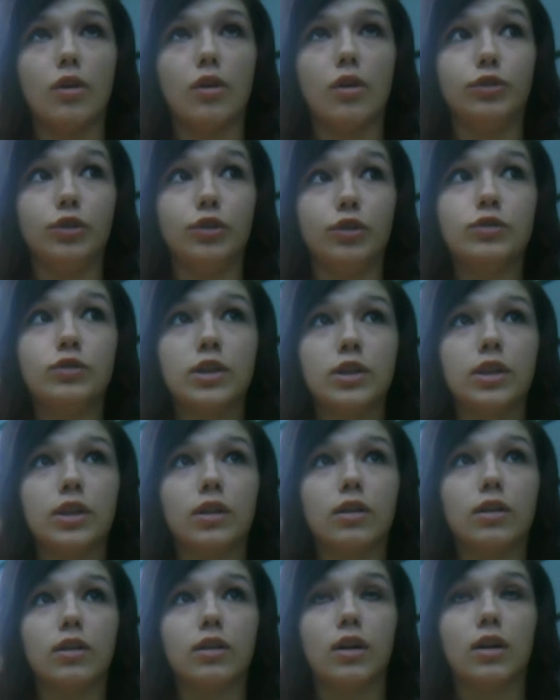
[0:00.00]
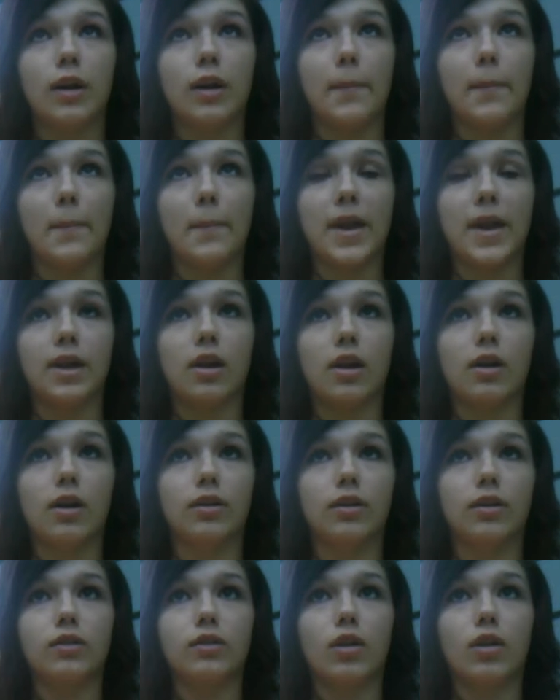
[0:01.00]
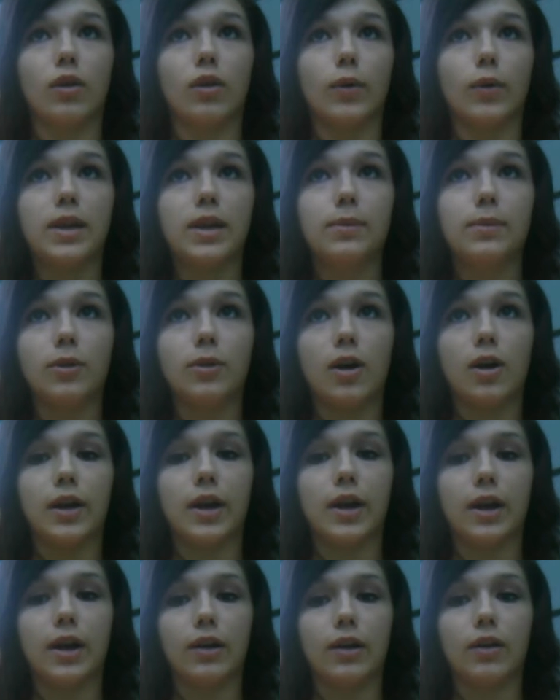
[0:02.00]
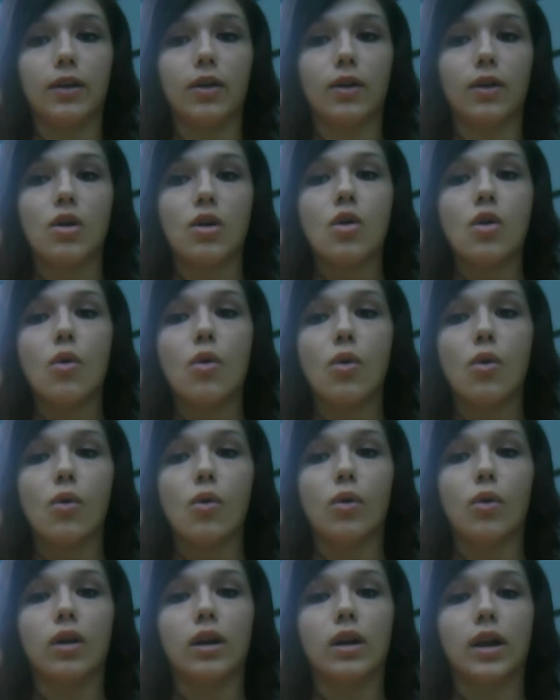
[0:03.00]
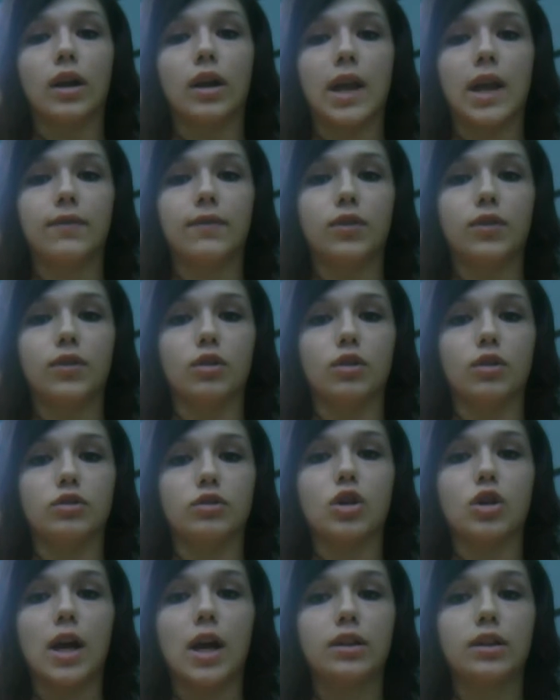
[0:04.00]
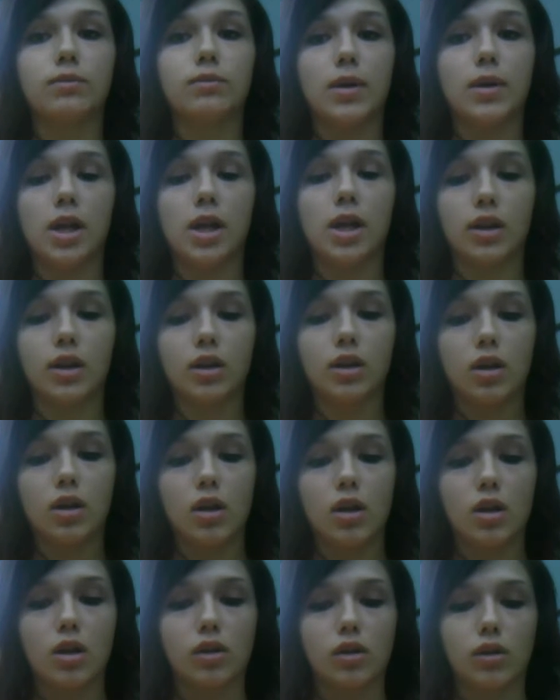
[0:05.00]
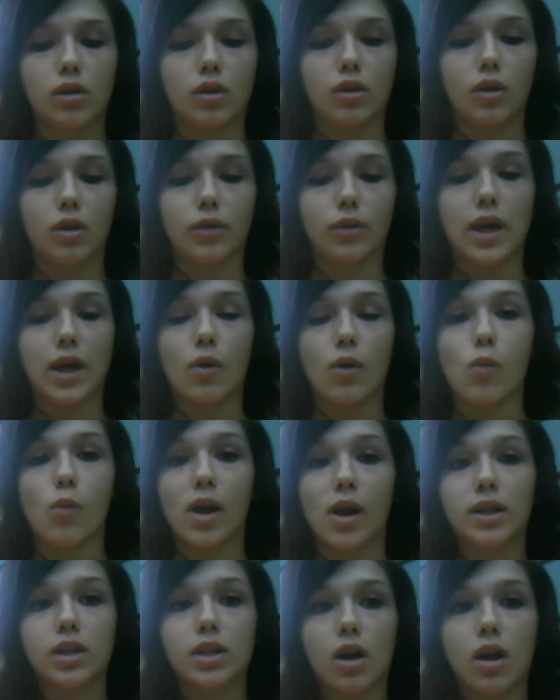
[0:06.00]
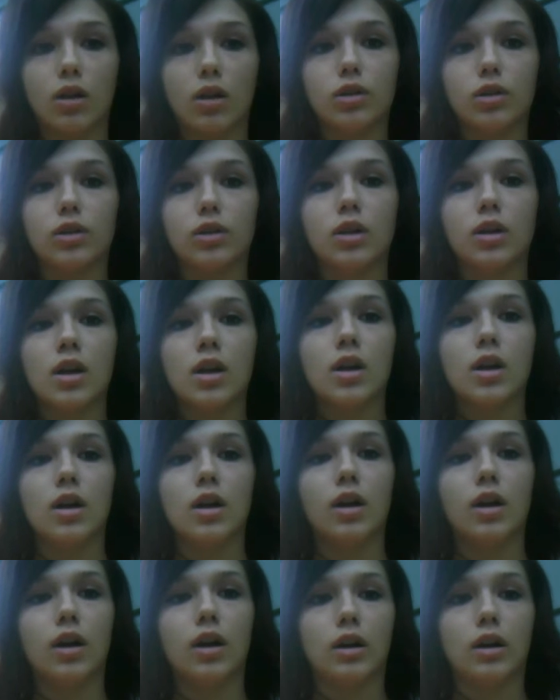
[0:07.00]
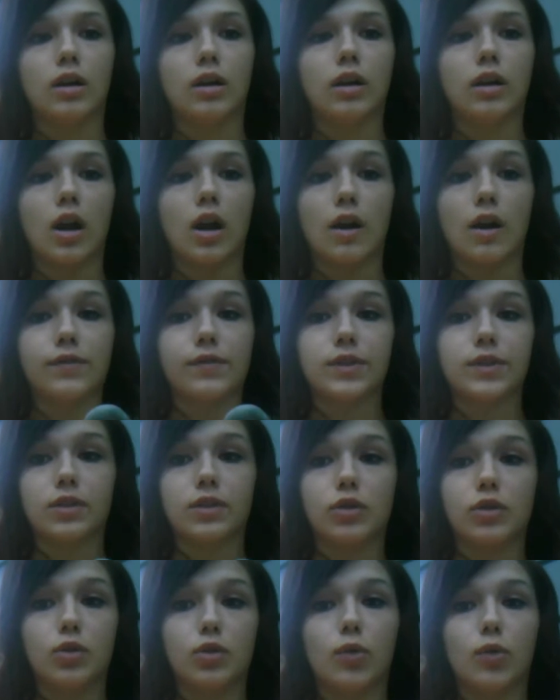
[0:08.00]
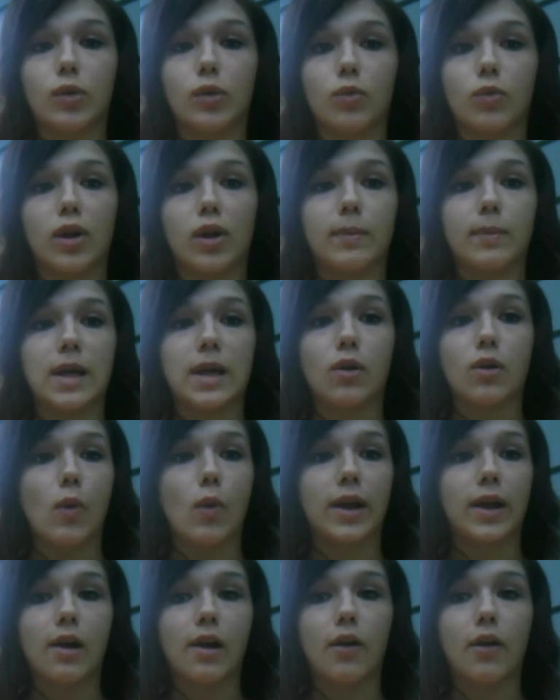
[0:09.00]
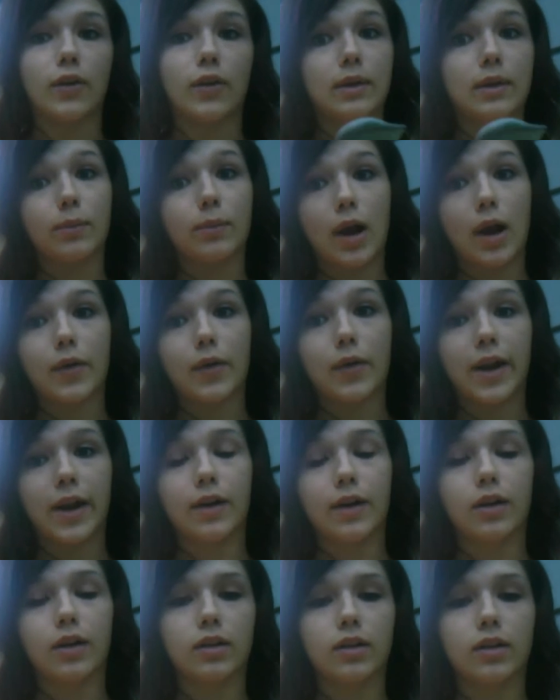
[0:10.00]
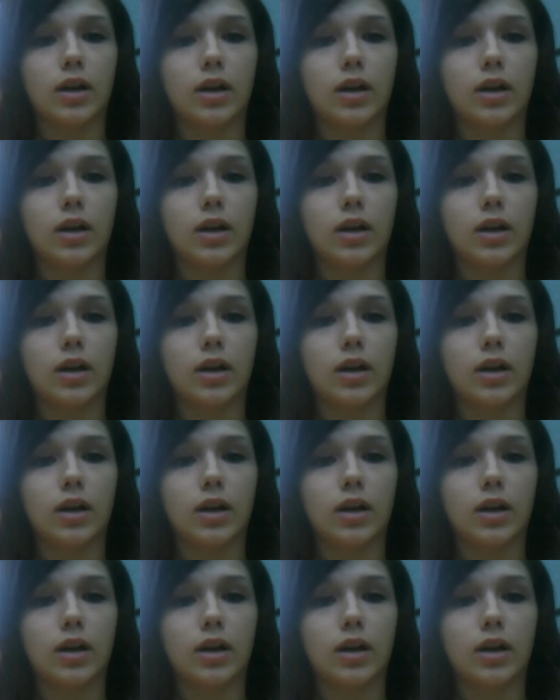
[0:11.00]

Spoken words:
using it on already blonde hair, or if you're trying to make, that white color. Obviously, you wouldn't want to make a white color in brown hair.